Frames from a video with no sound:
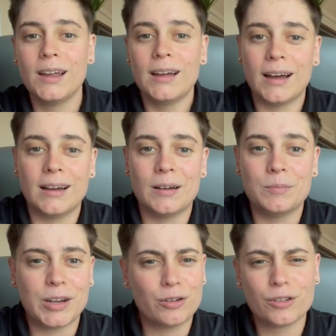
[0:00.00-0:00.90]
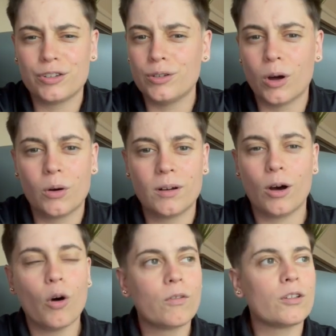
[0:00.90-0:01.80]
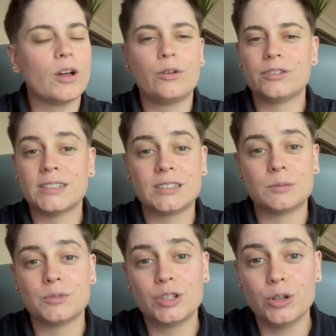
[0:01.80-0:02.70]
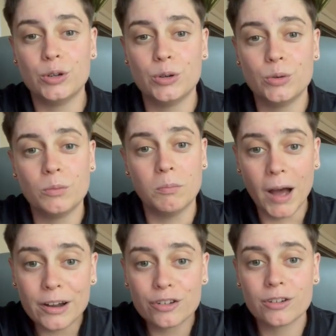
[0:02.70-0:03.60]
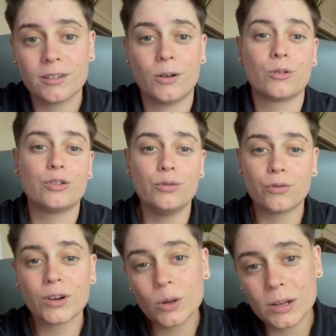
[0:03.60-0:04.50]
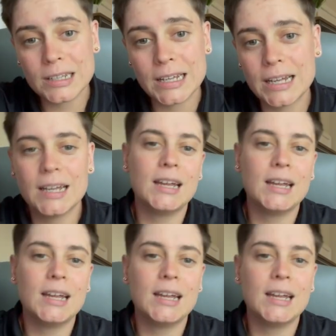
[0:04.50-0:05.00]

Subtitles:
Make sure that you don't overload your system too much or too frequently.